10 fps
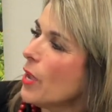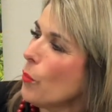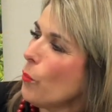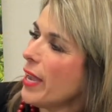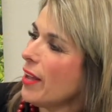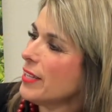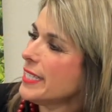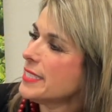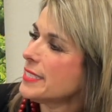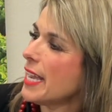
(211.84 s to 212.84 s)
Well,
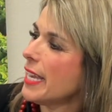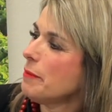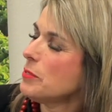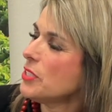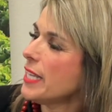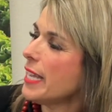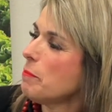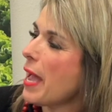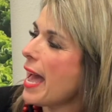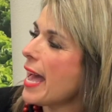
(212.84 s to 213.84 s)
it's time to
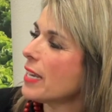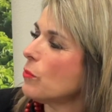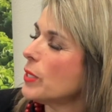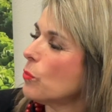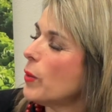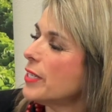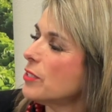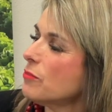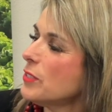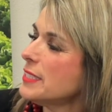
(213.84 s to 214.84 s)
head back. What a
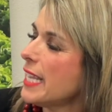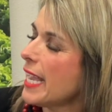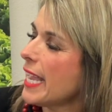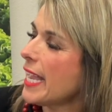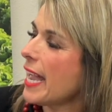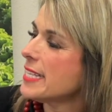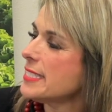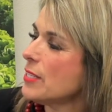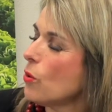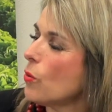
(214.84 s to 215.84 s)
wonderful day. I
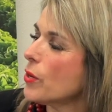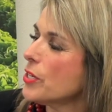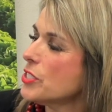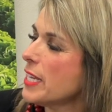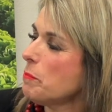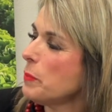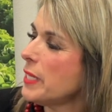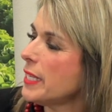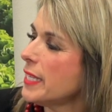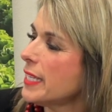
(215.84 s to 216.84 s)
see orange and
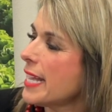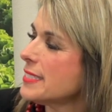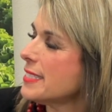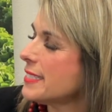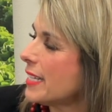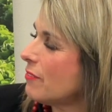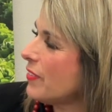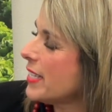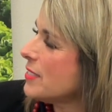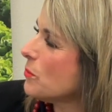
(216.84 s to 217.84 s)
pink as the sun
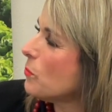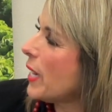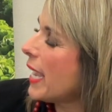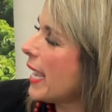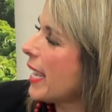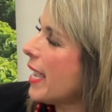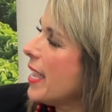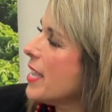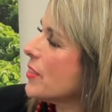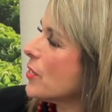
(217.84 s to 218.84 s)
fades away.
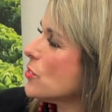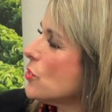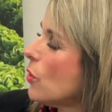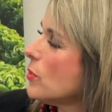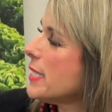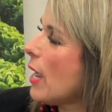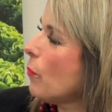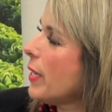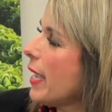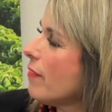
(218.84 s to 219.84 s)
There's no
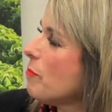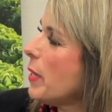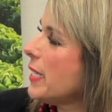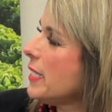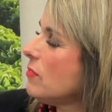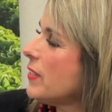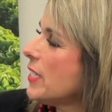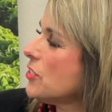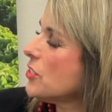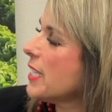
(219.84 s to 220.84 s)
doubt we have many
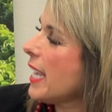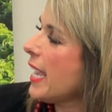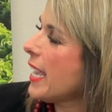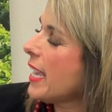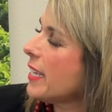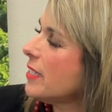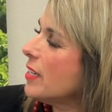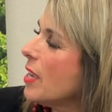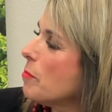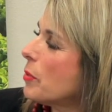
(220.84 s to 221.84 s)
adventures ahead,
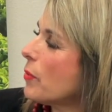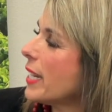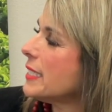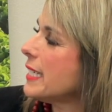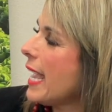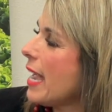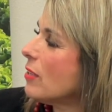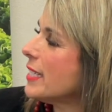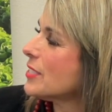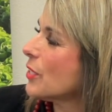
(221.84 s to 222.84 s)
but right
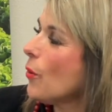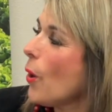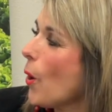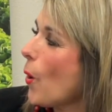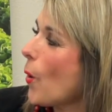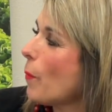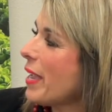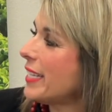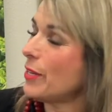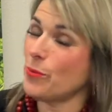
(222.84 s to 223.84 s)
now let's go home
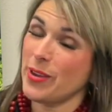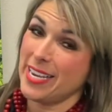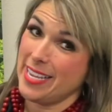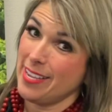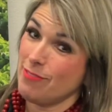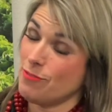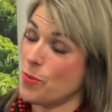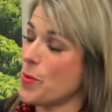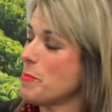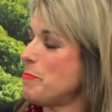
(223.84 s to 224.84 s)
and get ready
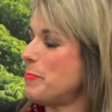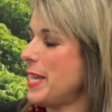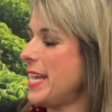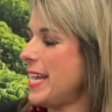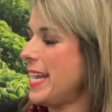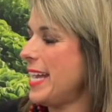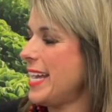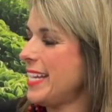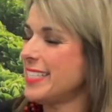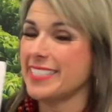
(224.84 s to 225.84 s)
for bed.